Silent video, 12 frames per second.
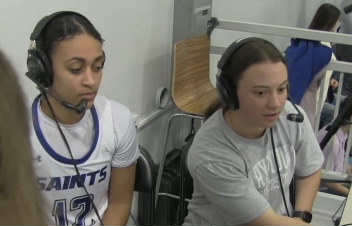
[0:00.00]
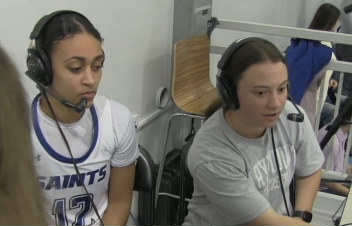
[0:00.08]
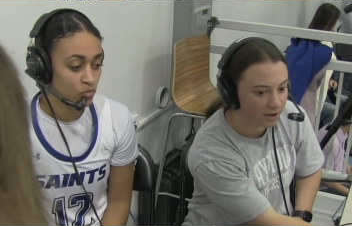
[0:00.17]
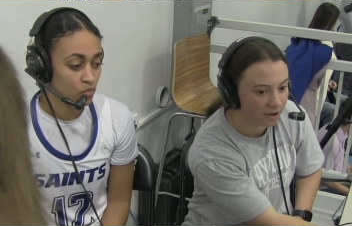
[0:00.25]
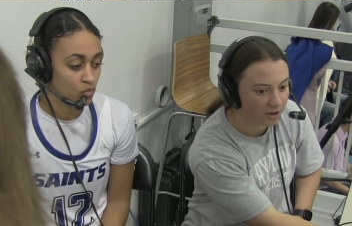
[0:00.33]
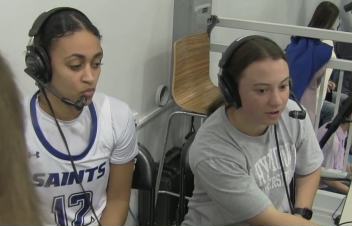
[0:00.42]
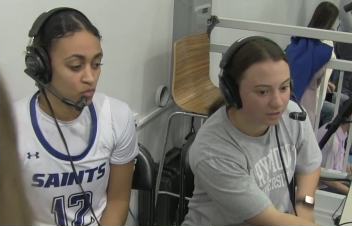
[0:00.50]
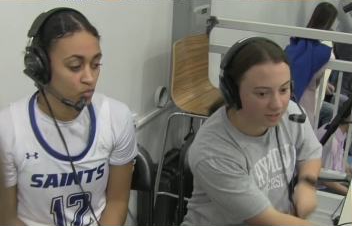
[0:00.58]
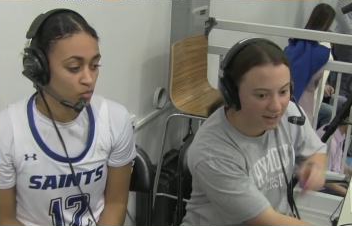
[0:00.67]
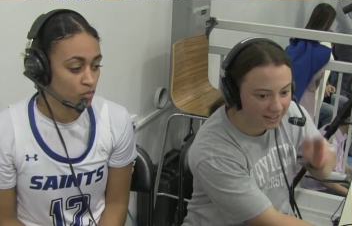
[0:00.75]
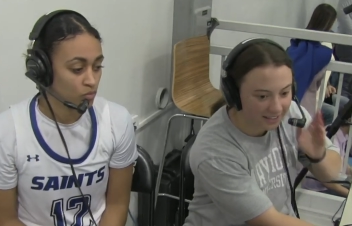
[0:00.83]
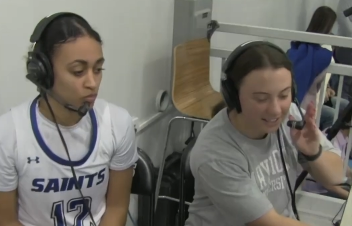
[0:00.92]
Speaker 1: All
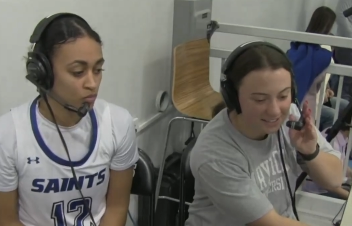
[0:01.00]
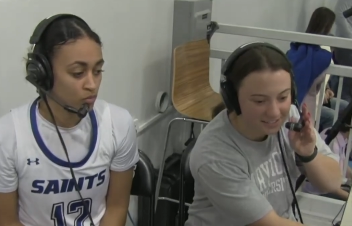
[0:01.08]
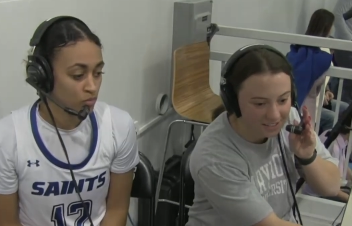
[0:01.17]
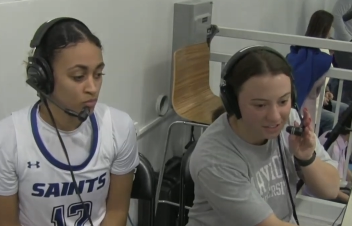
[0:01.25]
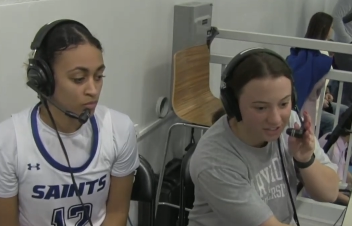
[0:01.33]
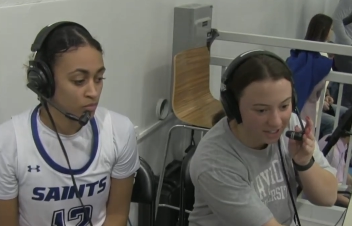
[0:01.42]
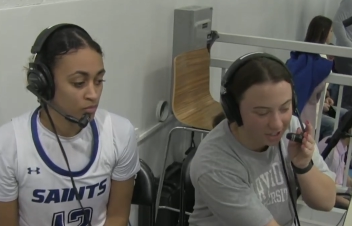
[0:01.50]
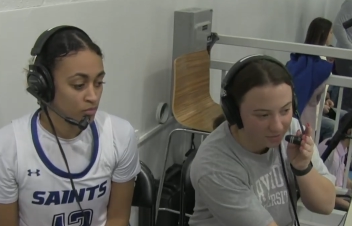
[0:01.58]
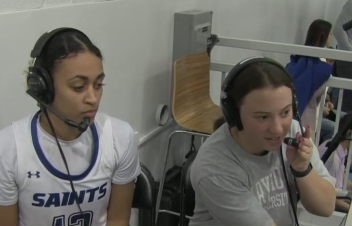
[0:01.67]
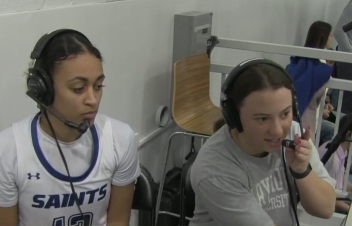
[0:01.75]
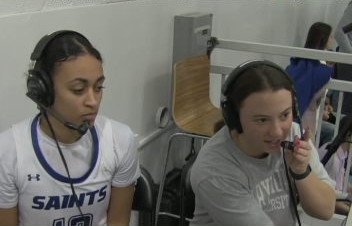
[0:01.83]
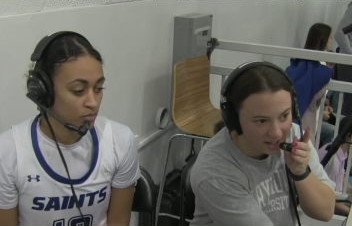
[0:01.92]
right, ladies and
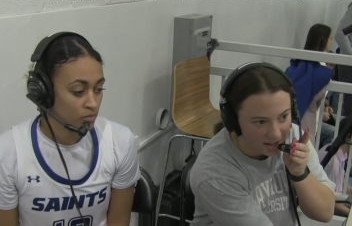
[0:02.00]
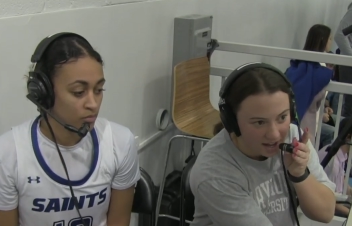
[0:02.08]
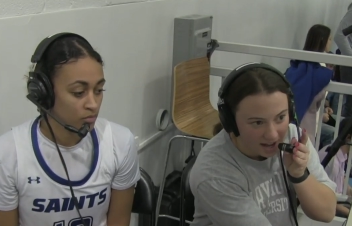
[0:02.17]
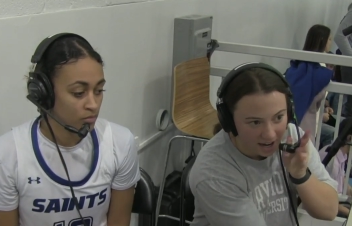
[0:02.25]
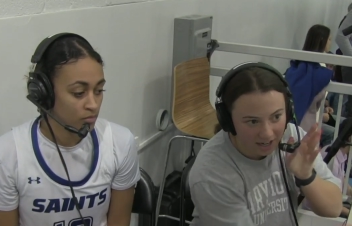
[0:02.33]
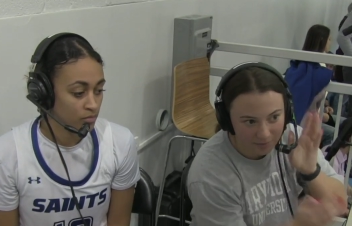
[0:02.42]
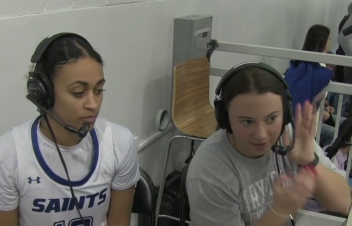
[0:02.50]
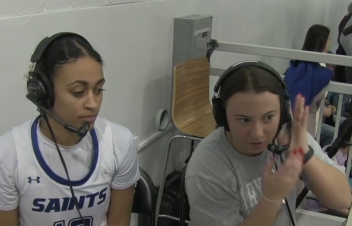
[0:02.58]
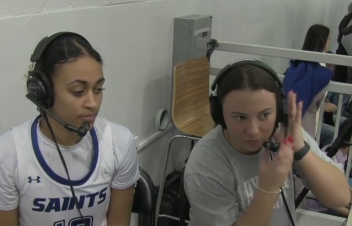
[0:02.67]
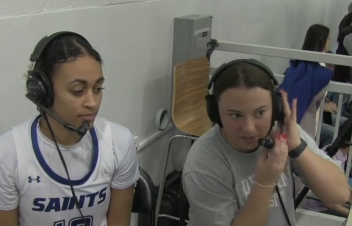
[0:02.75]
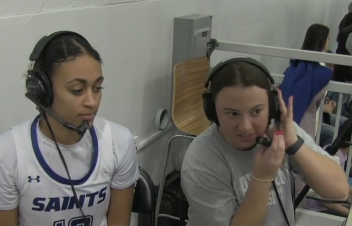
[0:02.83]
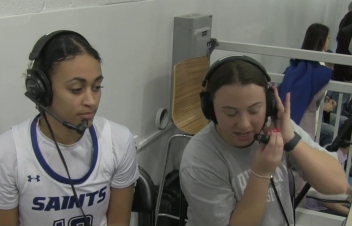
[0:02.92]
gentlemen, I am here
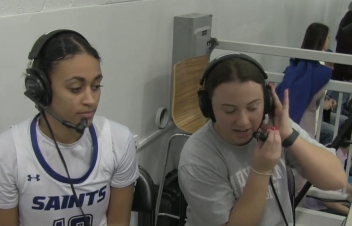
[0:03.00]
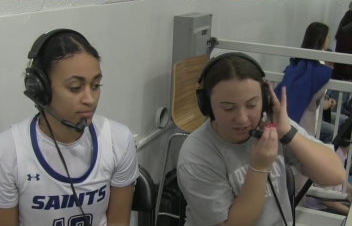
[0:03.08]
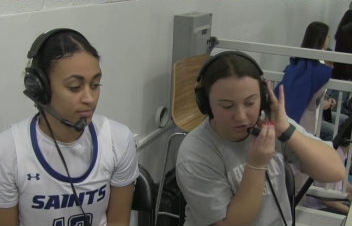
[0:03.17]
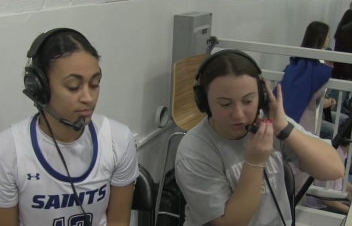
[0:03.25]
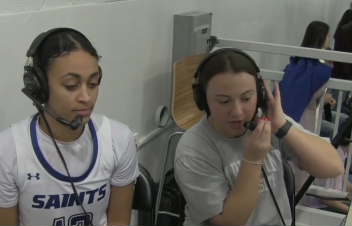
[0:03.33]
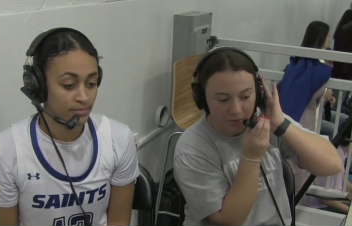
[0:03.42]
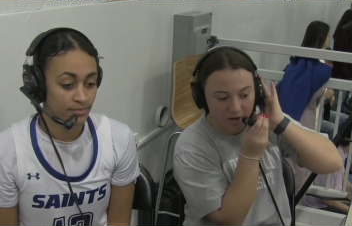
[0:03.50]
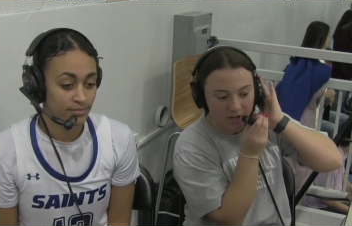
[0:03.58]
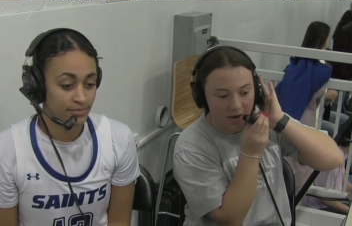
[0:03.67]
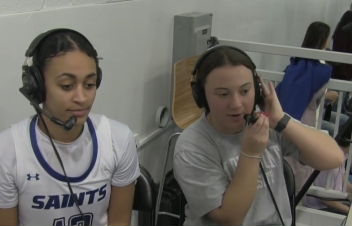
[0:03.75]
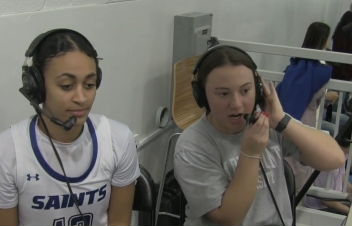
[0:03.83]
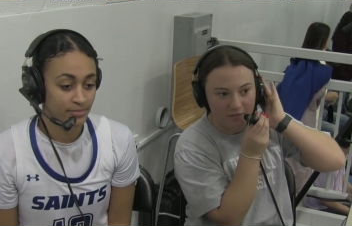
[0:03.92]
with Miss Kyla Treadwell
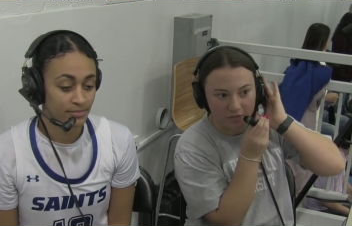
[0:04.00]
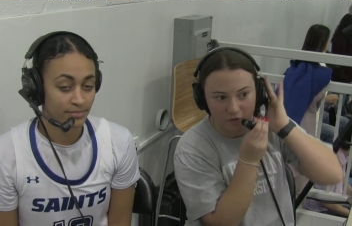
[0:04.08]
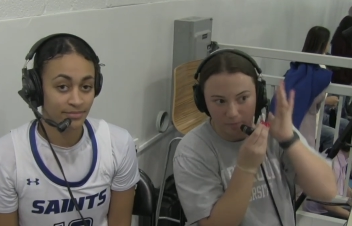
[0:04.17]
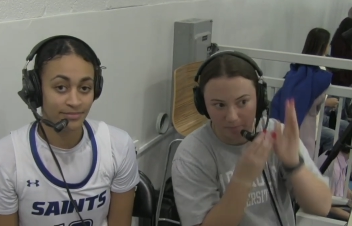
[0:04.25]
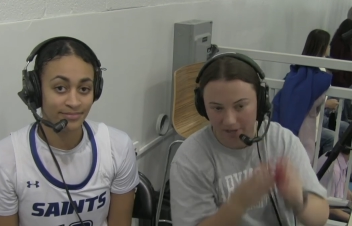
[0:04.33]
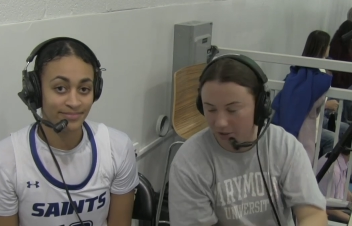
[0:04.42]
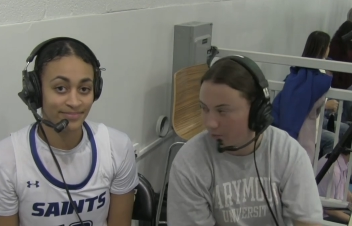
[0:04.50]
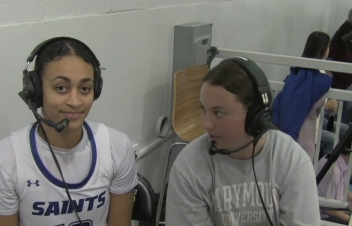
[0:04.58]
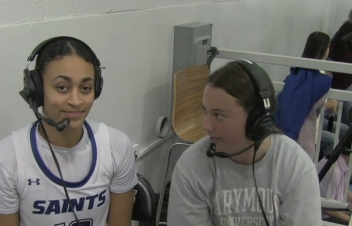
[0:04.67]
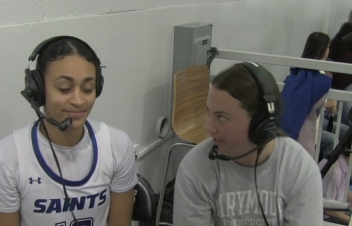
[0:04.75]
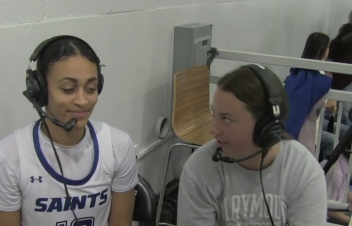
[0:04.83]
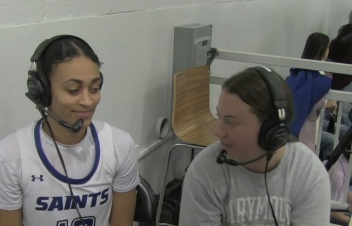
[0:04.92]
coming off of a big
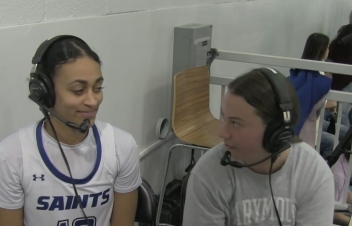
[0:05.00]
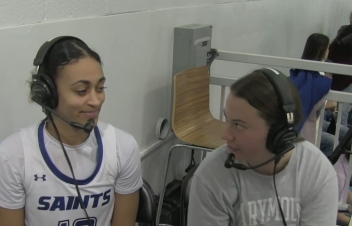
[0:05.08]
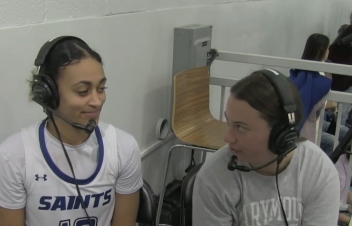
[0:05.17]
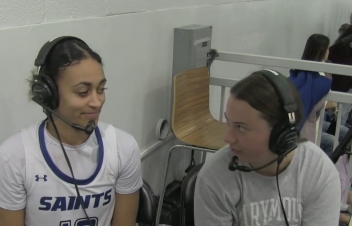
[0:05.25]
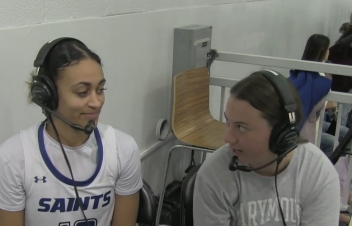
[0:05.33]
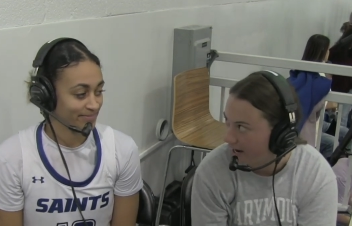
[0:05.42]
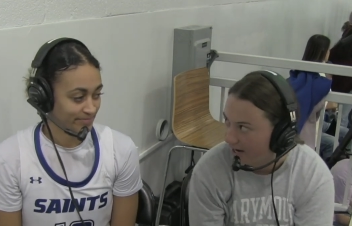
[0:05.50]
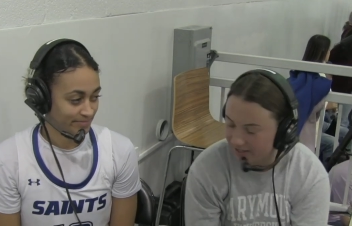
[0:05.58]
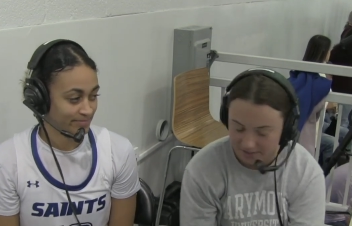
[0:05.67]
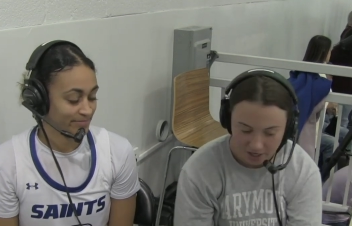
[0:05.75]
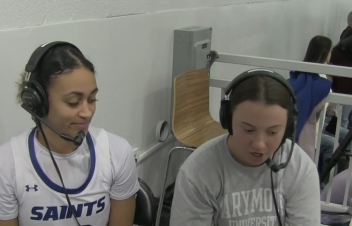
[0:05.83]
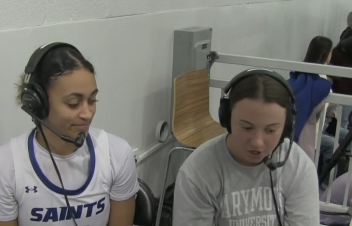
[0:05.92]
win here for you
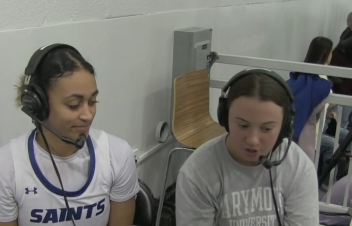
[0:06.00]
guys.